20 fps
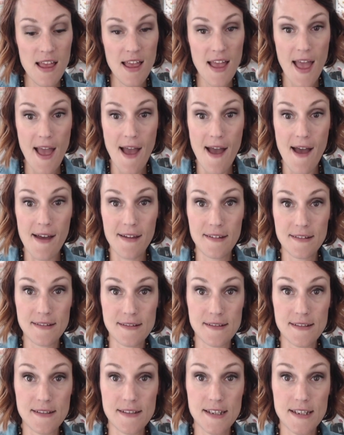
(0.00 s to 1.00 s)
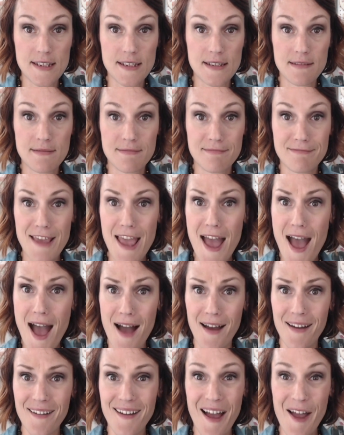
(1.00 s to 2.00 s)
And yeah,
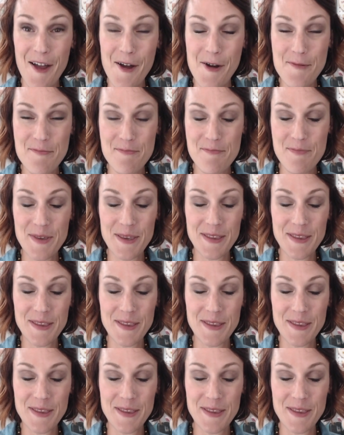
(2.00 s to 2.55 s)
I hope